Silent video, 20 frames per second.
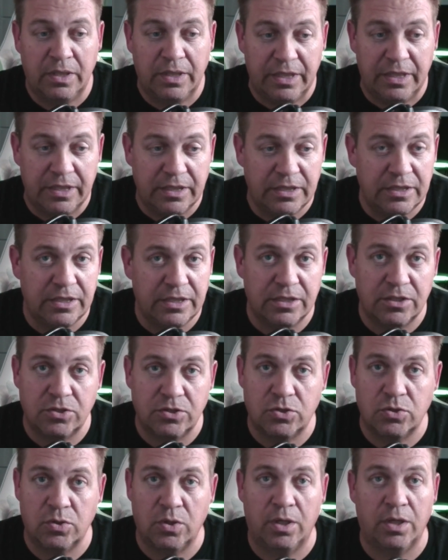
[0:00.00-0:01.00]
Indian
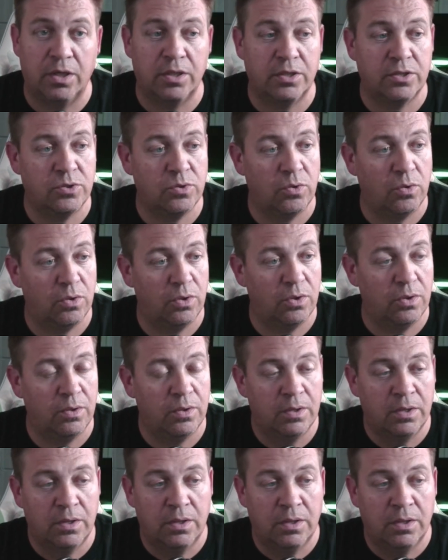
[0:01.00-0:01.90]
trucks or,